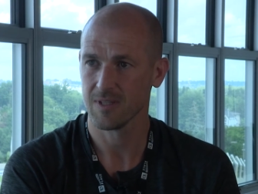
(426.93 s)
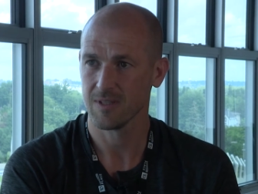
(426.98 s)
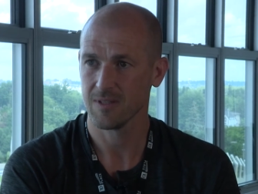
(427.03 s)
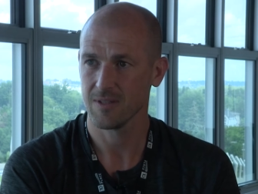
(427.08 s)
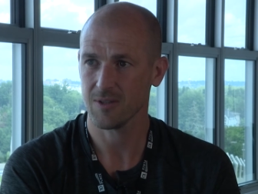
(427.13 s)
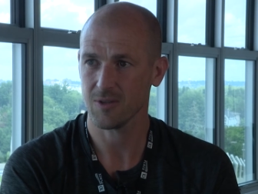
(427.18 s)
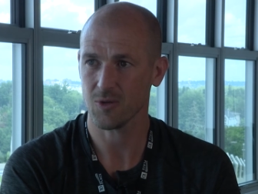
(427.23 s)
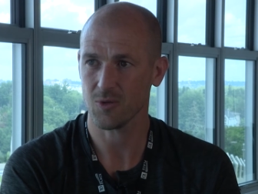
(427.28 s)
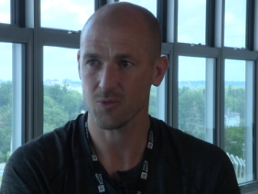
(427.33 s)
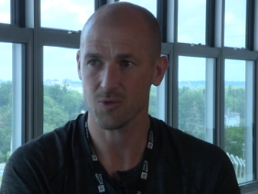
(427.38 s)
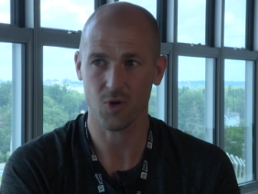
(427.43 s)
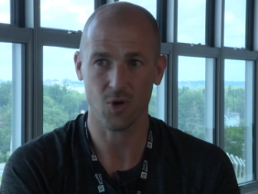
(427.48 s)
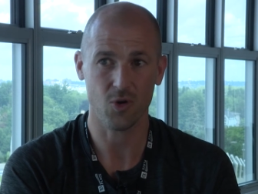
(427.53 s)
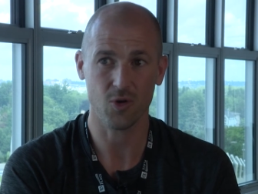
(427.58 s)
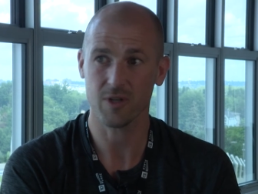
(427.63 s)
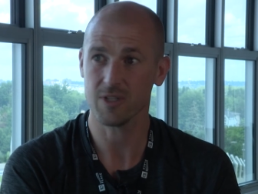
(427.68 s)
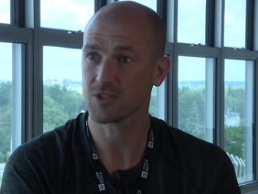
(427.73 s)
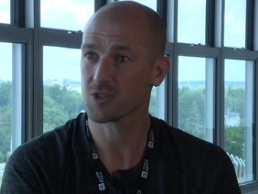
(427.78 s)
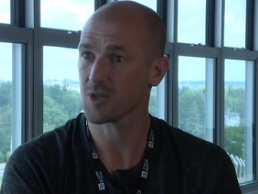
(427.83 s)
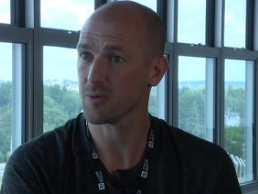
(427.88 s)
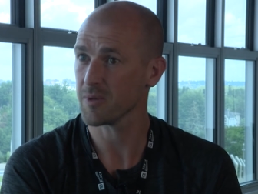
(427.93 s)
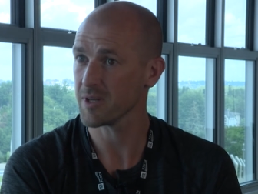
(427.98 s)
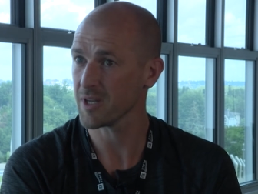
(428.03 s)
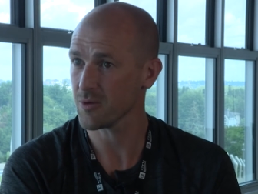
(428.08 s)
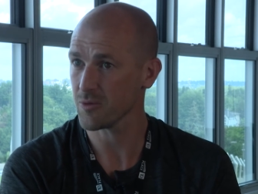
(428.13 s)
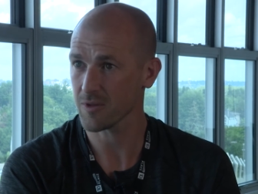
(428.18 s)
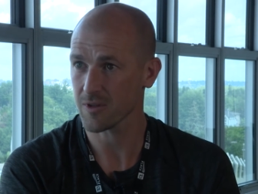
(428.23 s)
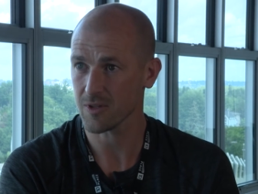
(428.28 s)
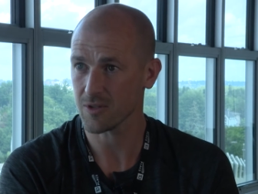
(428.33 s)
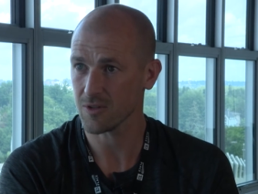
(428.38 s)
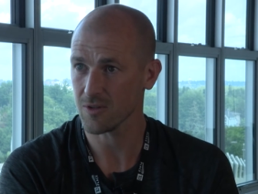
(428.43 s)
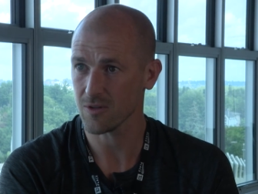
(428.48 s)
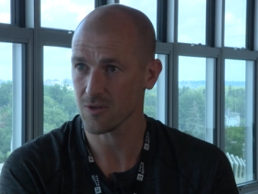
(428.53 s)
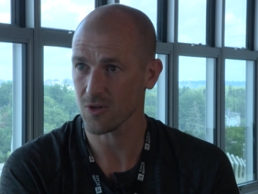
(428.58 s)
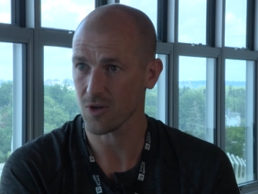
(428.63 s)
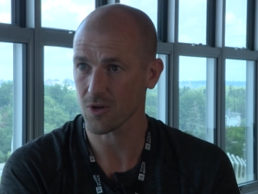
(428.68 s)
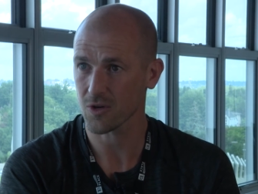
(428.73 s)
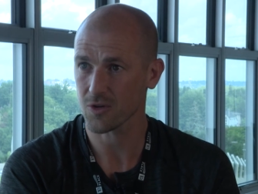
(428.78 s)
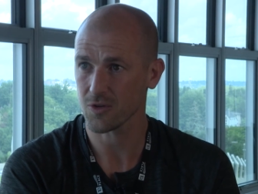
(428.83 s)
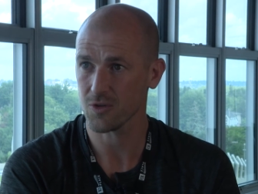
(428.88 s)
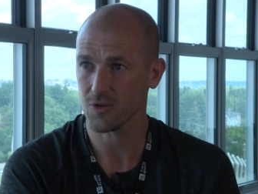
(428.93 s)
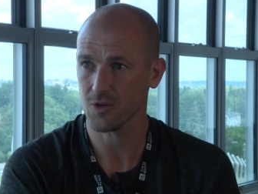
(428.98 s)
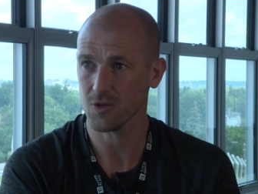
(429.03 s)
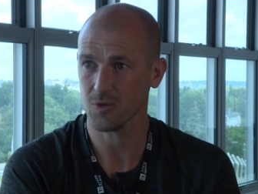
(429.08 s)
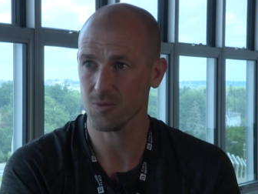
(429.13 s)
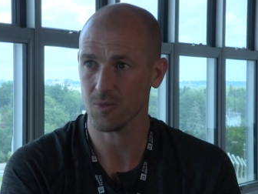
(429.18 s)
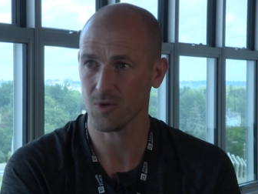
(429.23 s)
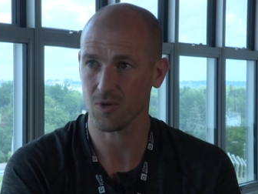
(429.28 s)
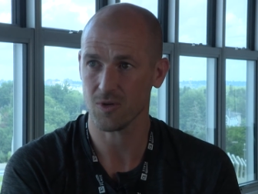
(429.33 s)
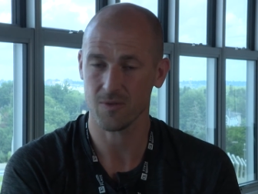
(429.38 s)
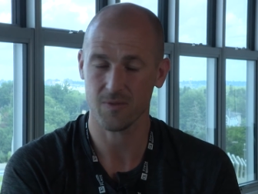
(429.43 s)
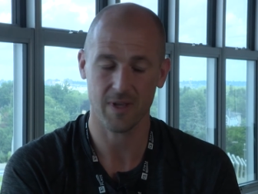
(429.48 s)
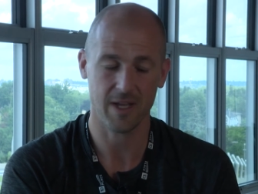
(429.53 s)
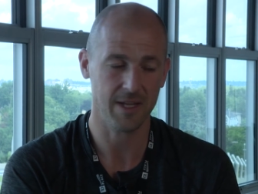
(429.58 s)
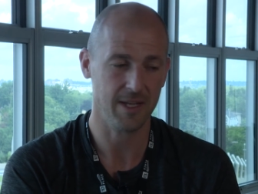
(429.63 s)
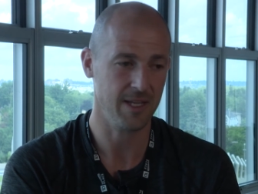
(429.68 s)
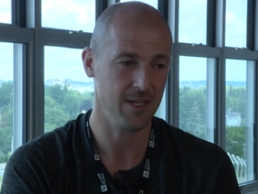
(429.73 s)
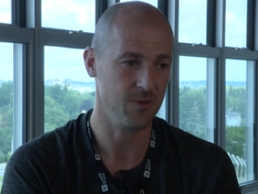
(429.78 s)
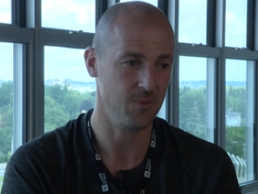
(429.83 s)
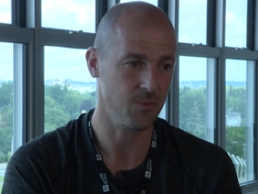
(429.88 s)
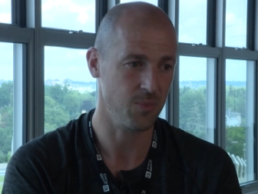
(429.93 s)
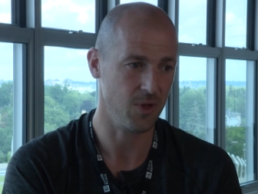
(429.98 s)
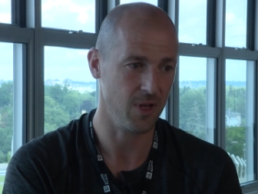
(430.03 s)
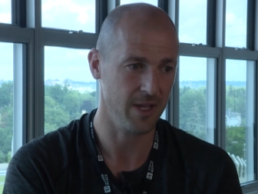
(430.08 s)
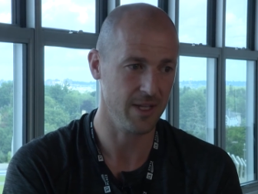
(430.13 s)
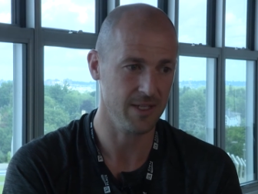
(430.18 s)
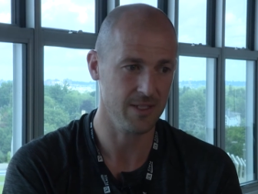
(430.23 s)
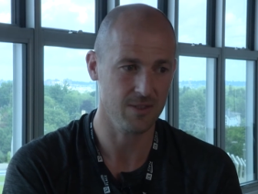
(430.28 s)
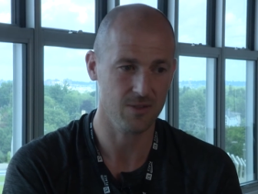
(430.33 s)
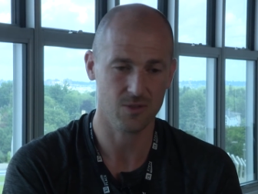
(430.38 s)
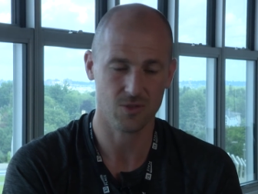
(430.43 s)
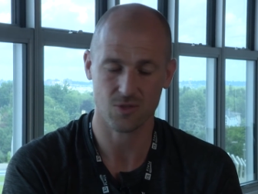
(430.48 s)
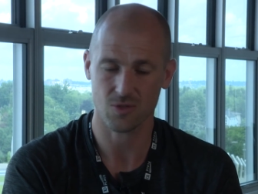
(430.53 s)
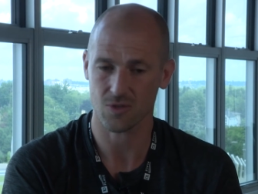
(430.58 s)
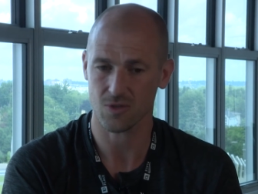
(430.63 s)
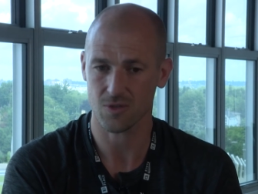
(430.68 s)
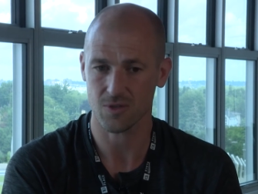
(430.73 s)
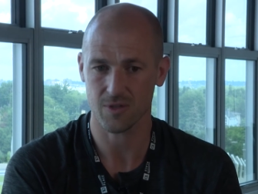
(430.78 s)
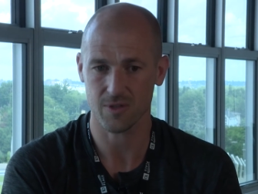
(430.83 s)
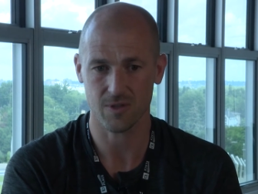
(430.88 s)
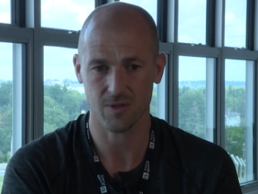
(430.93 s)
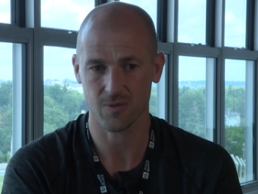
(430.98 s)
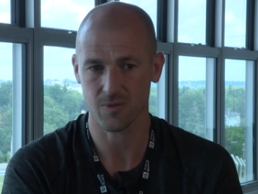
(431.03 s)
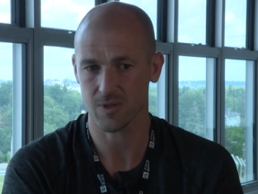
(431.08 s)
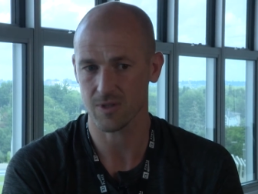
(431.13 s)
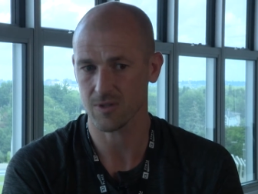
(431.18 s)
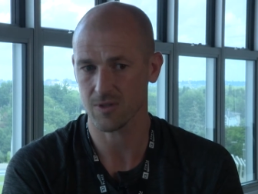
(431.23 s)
you know, noise coming out of the locker room or any complaints, or, you know,